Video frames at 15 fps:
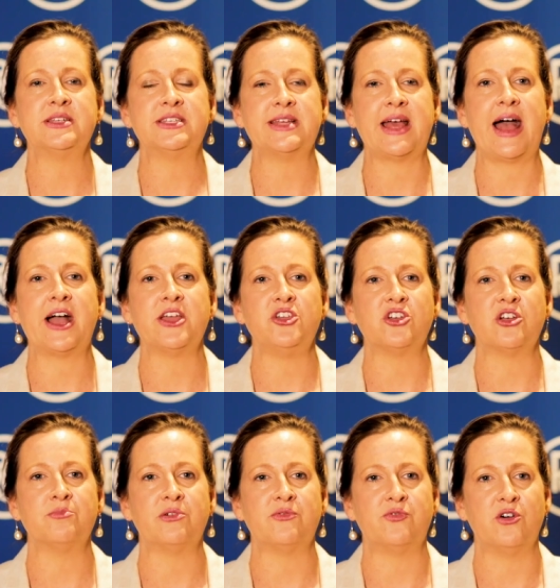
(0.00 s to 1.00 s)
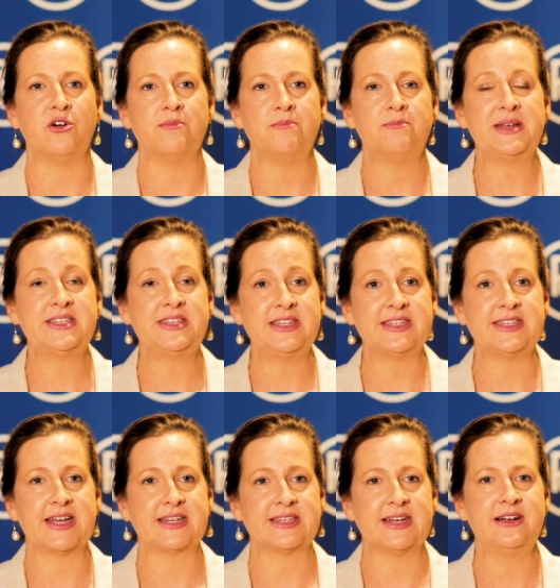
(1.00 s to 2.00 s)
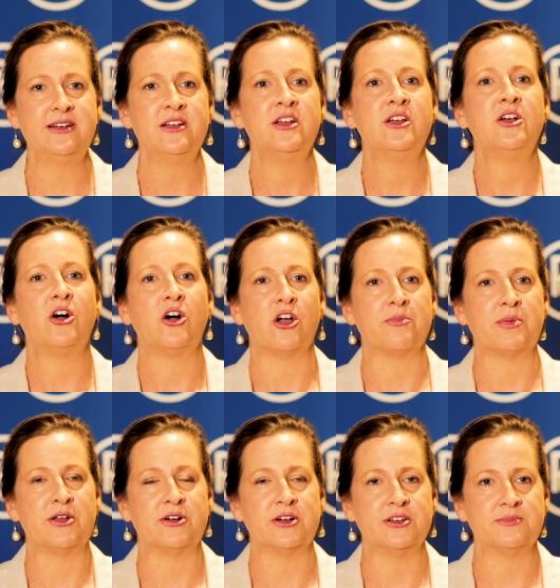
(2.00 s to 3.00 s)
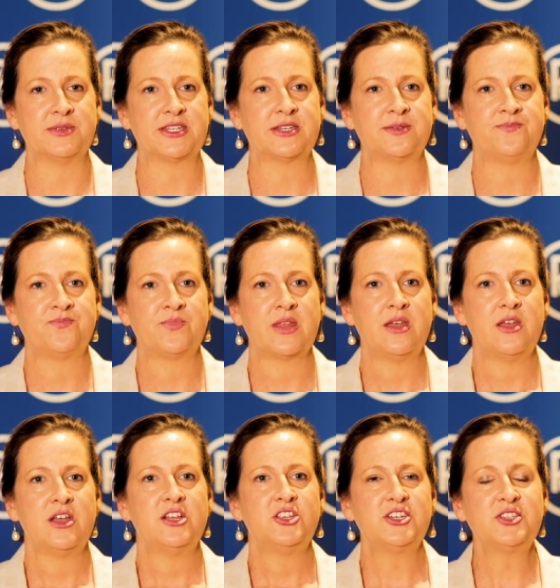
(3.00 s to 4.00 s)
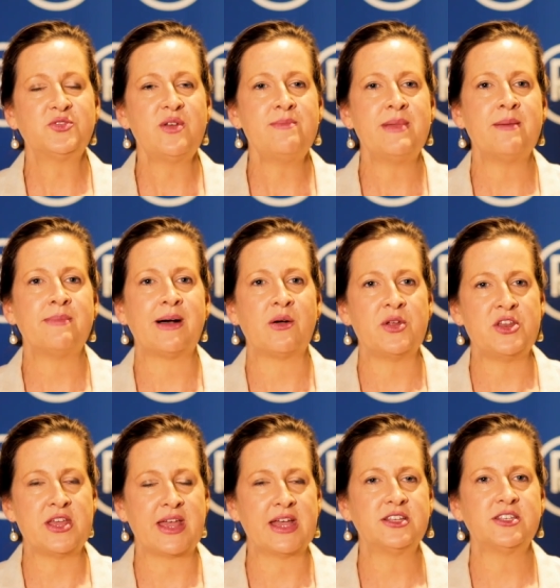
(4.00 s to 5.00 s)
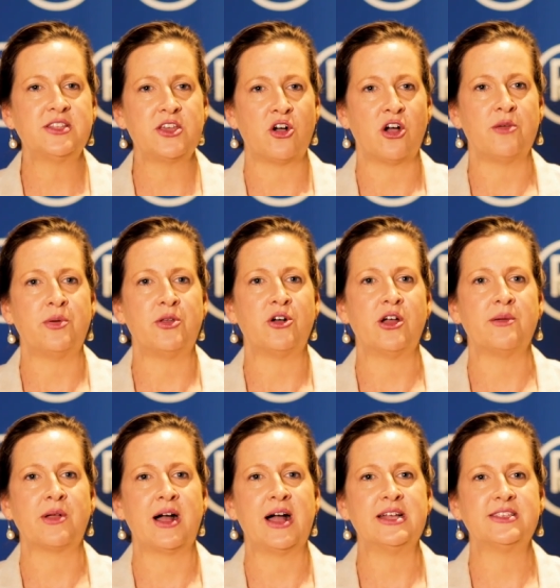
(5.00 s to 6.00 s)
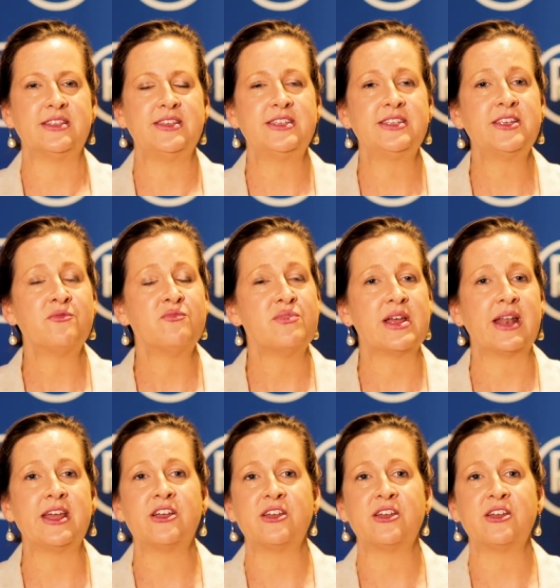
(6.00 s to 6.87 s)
as to how you can perform best in sector open homes. Just remember when you get to the open home, guys, this is a really